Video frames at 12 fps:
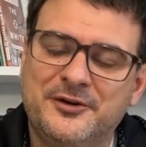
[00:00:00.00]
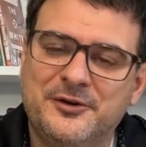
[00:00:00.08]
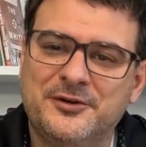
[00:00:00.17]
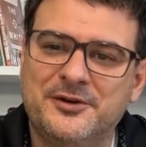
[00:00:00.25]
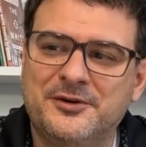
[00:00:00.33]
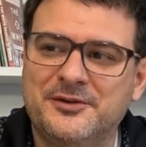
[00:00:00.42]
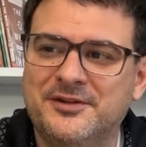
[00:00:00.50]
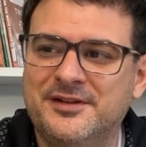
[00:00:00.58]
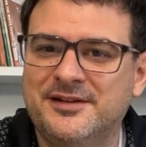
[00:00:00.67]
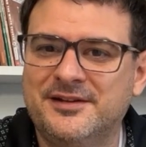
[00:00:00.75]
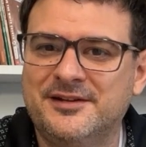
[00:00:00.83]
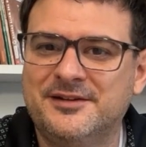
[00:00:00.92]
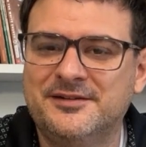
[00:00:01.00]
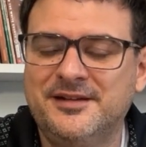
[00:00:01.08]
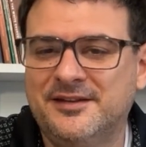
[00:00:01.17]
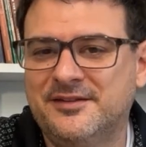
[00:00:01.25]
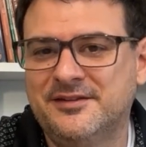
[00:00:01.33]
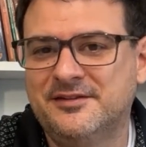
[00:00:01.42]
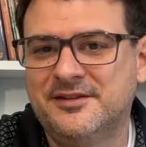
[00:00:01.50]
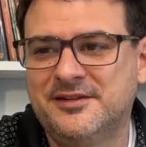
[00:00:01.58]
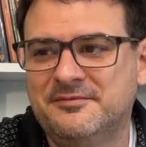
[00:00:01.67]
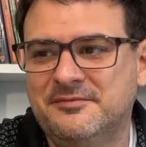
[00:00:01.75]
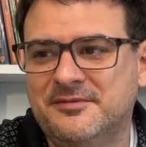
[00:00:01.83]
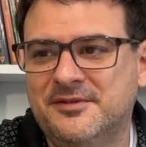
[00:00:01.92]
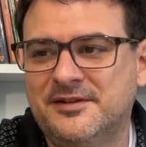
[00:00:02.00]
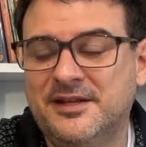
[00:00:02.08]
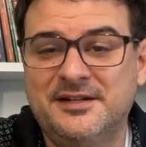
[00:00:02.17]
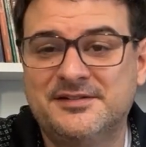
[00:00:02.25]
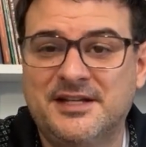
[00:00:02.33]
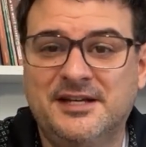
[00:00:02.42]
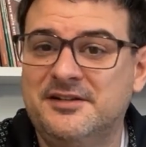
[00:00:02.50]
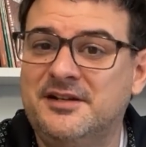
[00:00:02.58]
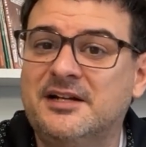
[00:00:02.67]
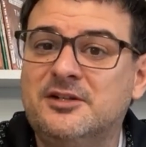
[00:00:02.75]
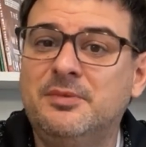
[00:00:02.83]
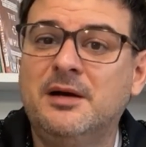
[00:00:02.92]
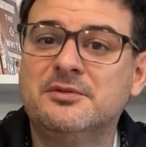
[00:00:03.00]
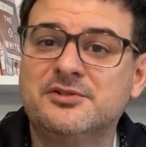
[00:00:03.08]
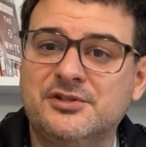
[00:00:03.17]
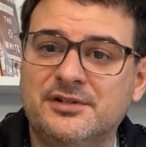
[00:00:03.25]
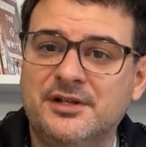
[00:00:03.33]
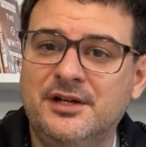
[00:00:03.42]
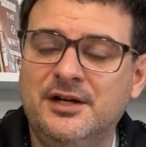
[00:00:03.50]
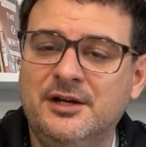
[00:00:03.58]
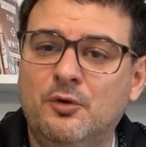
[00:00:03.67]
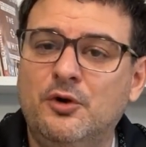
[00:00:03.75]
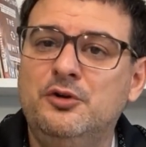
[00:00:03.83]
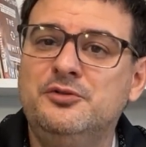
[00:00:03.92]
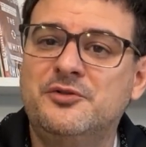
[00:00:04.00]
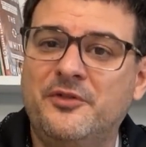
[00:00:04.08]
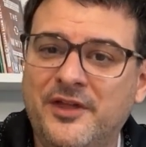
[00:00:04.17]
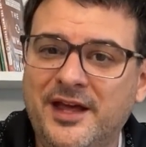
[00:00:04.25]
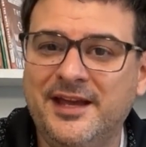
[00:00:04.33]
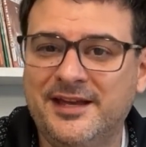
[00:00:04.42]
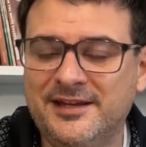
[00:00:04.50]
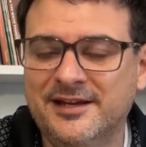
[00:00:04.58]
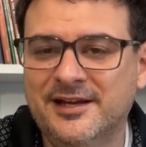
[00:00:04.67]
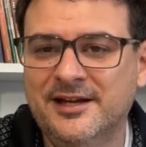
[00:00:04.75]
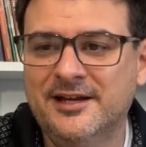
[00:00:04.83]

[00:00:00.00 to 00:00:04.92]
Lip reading: Or that they decided not to publish it. Well, who's they?